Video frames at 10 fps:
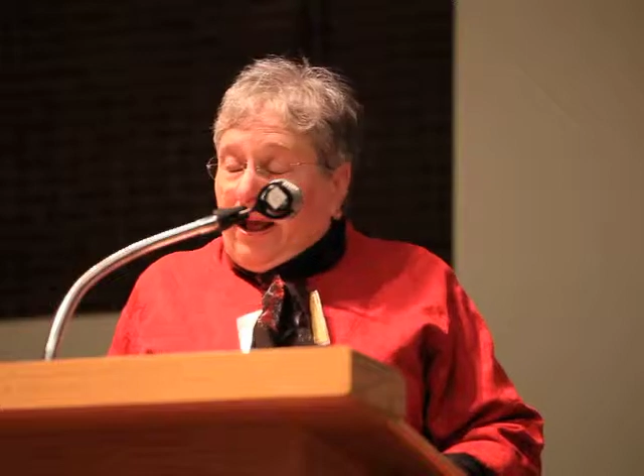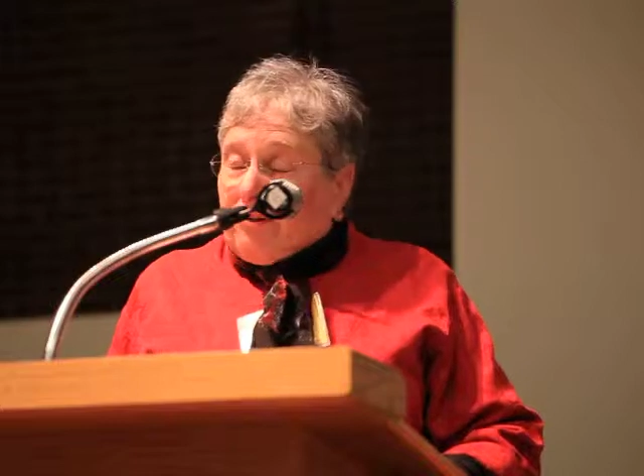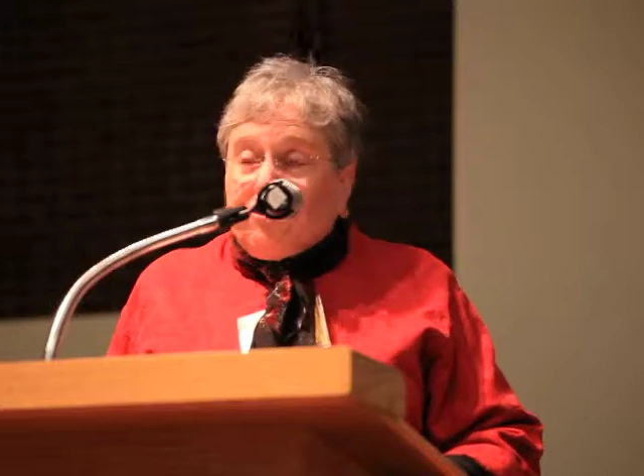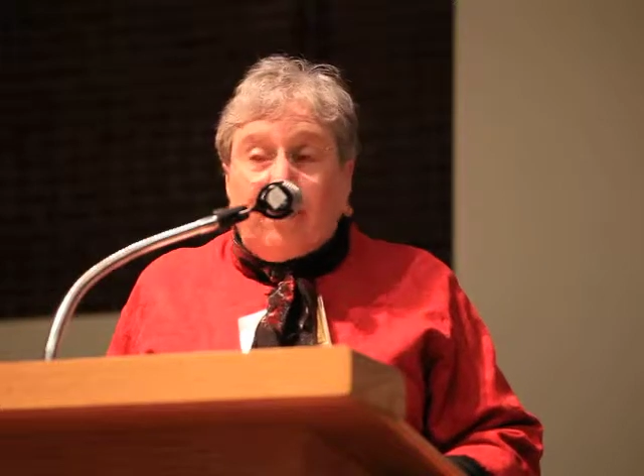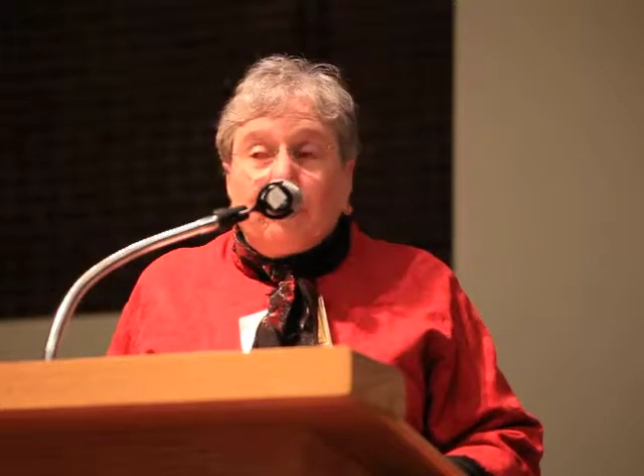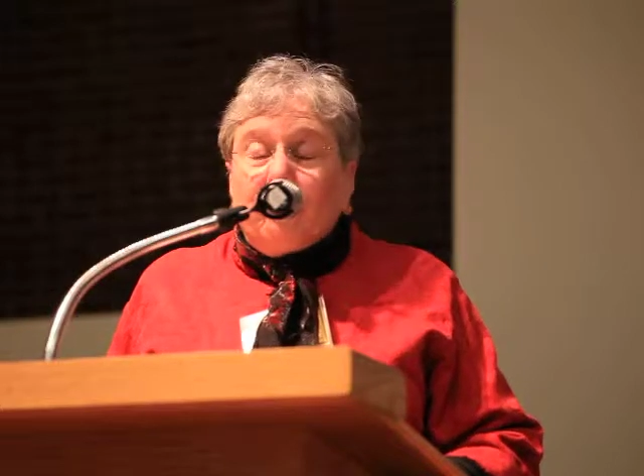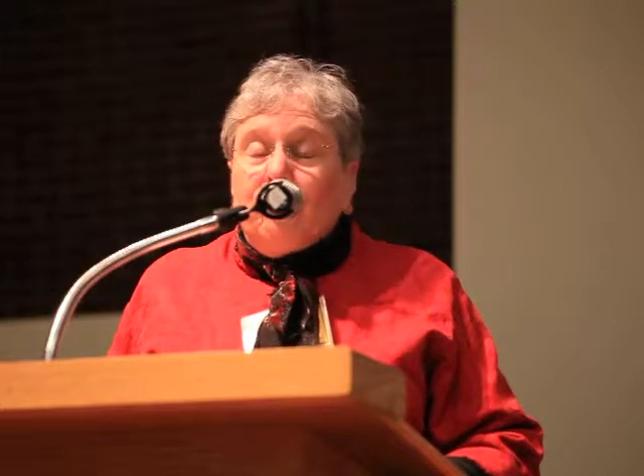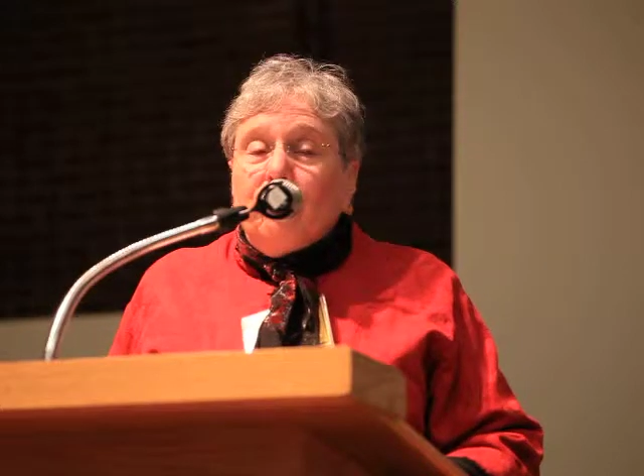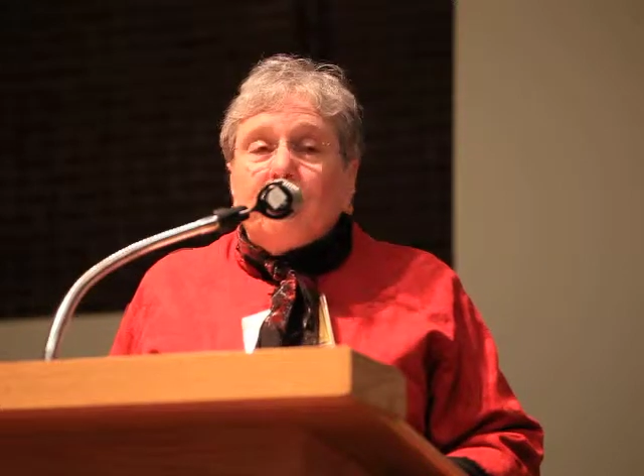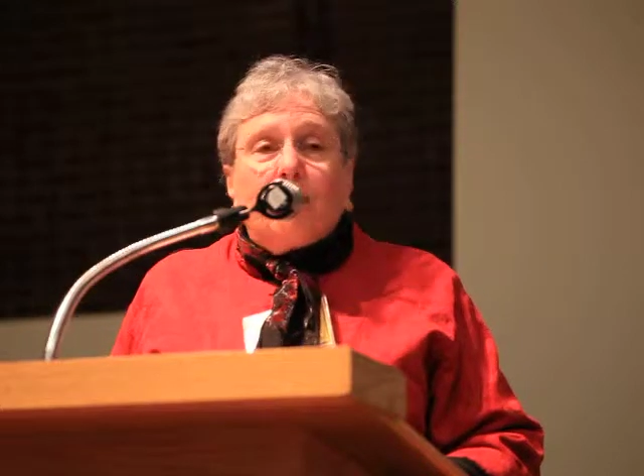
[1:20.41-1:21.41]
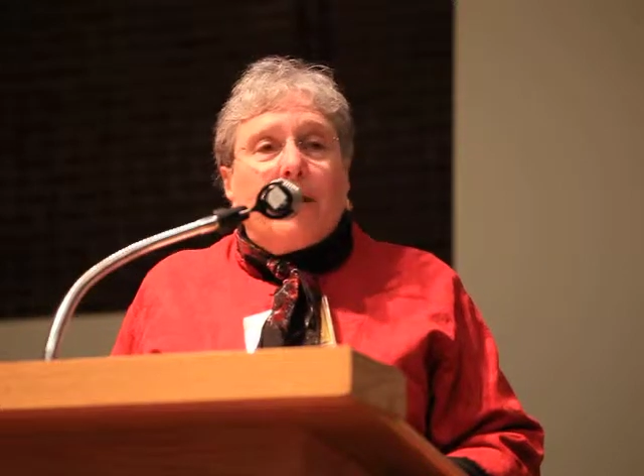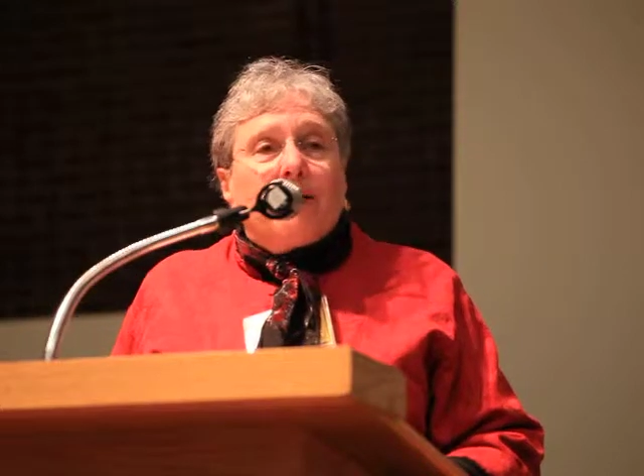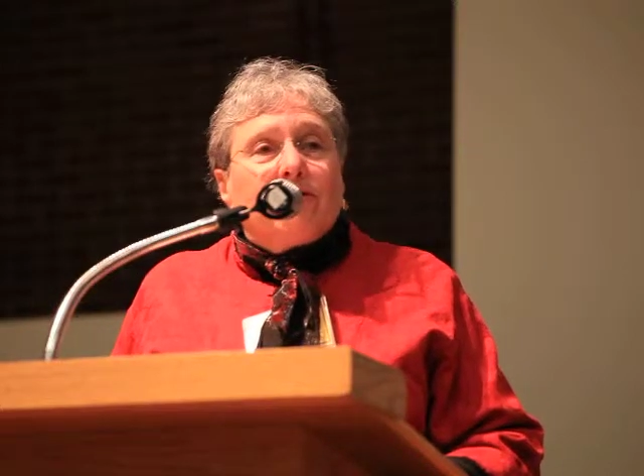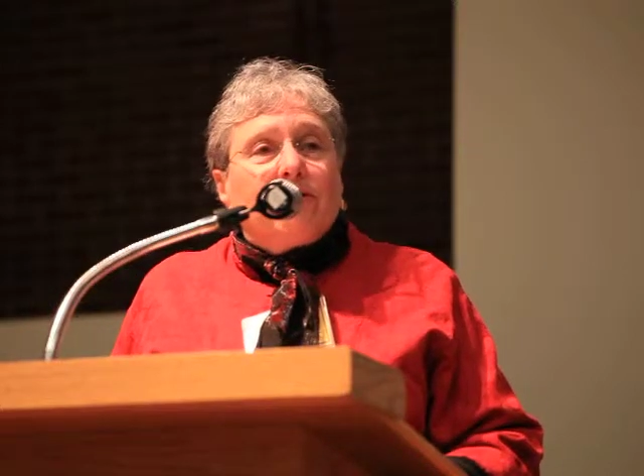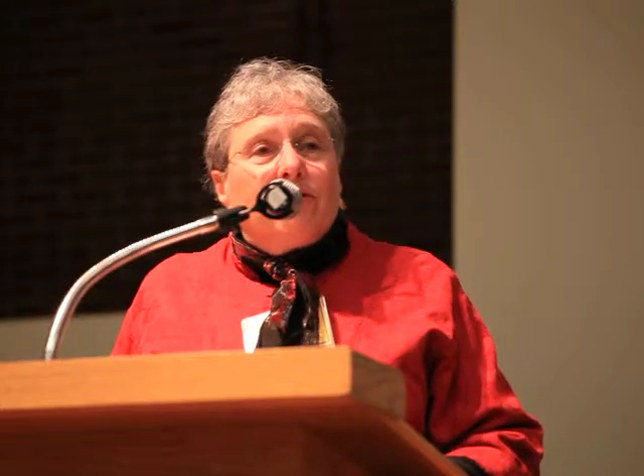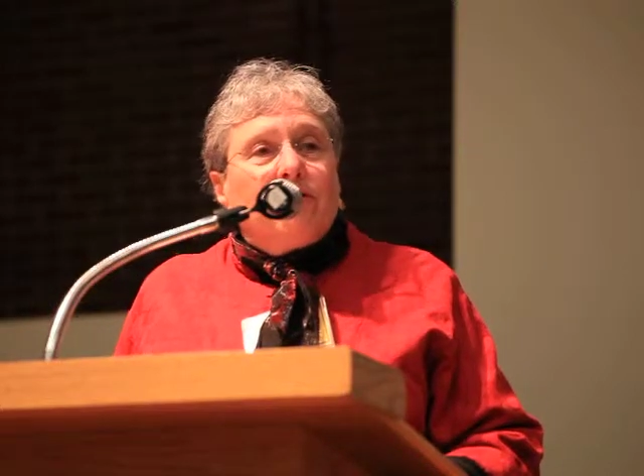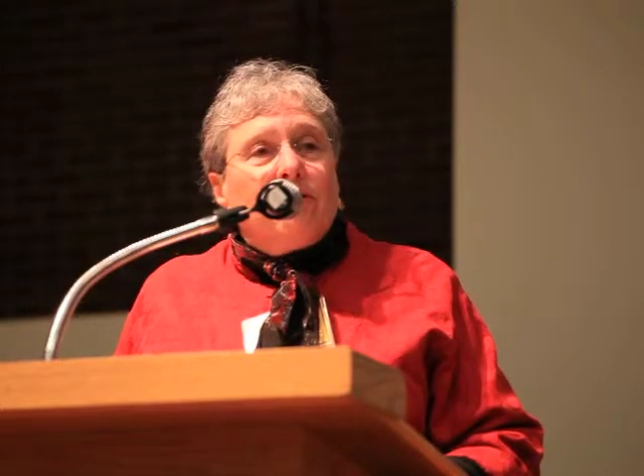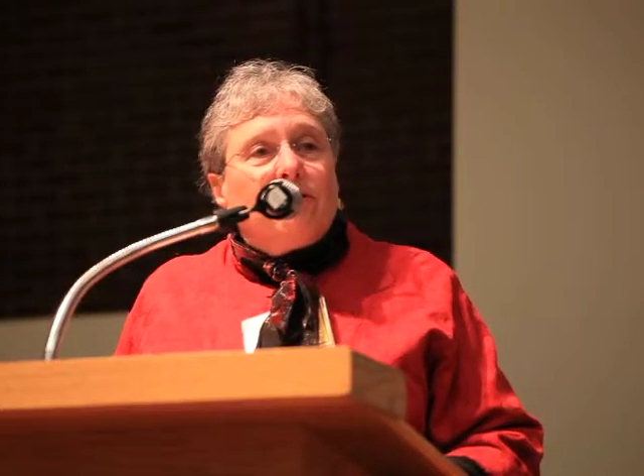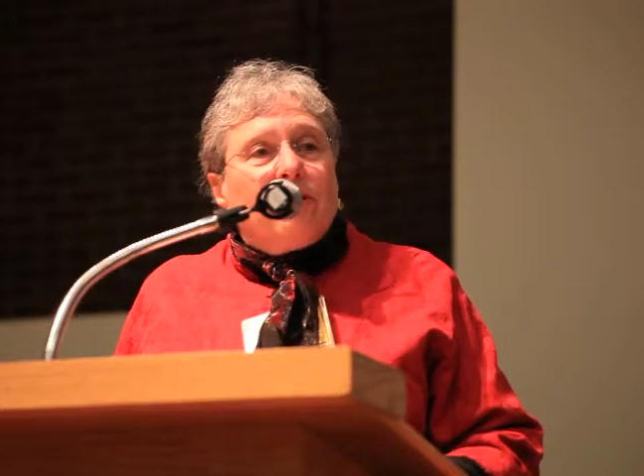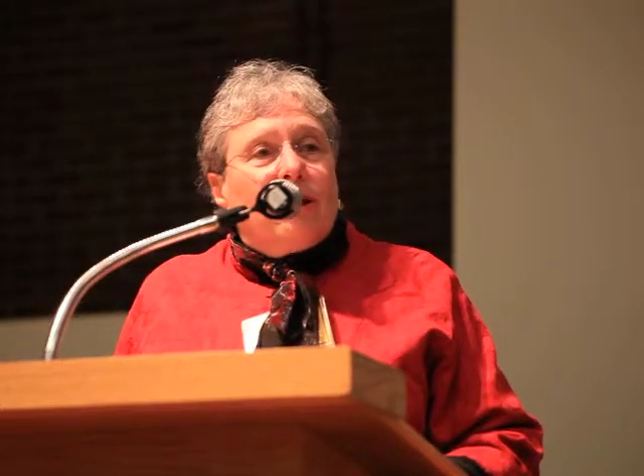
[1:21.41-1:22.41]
as I was new from Massachusetts,